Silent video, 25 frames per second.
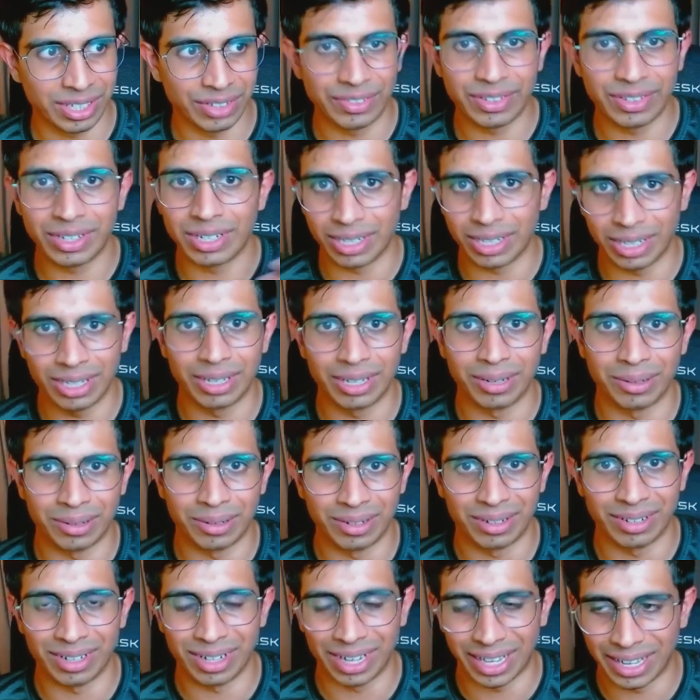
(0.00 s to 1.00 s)
even
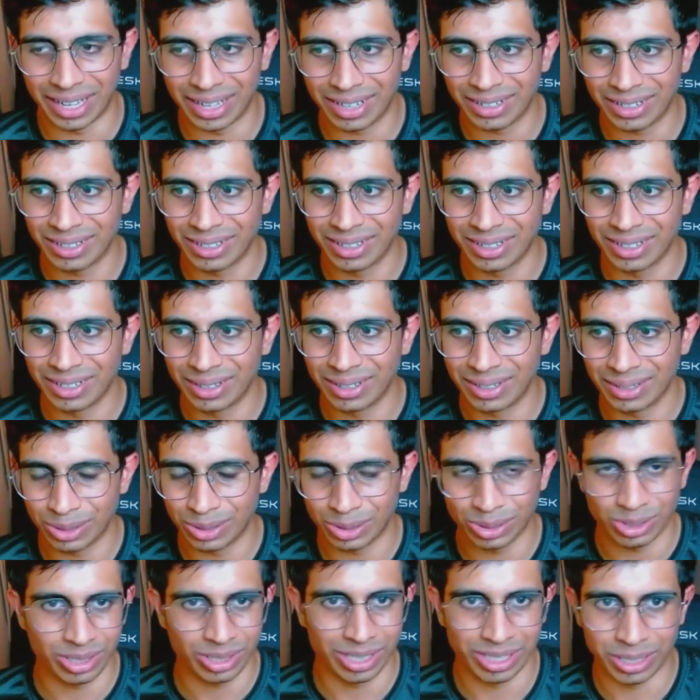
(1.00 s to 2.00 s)
in like
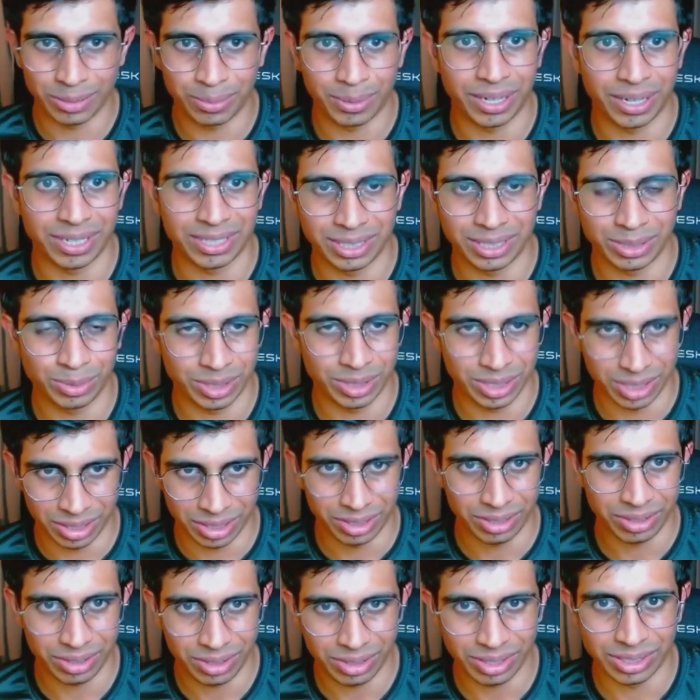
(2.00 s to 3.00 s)
social enterprises which
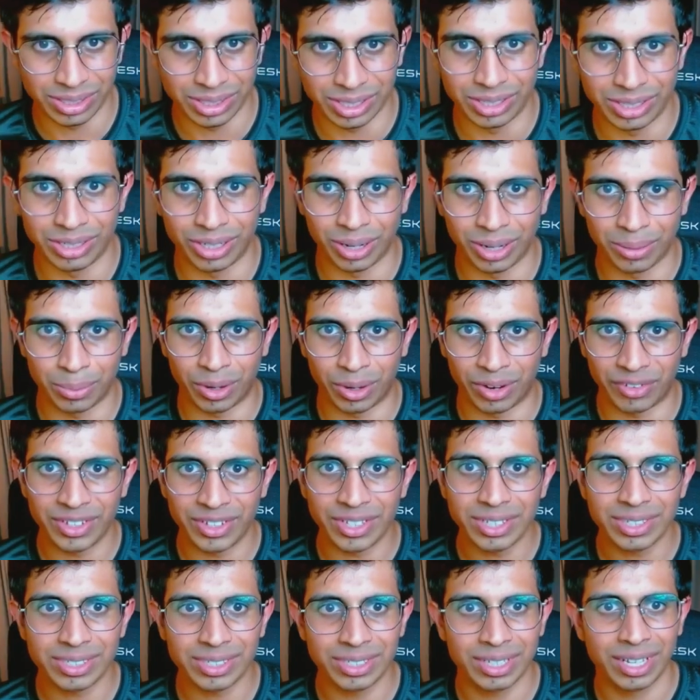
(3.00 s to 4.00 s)
are considered
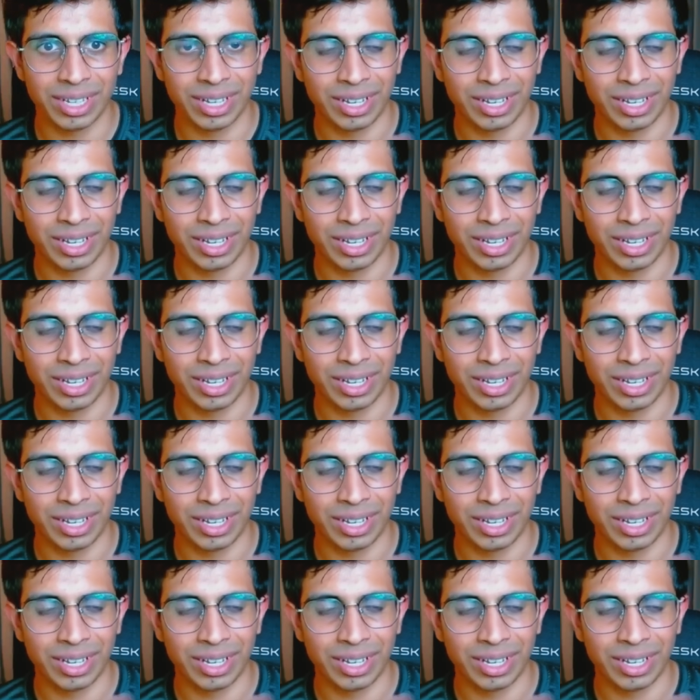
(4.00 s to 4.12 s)
nonprofits,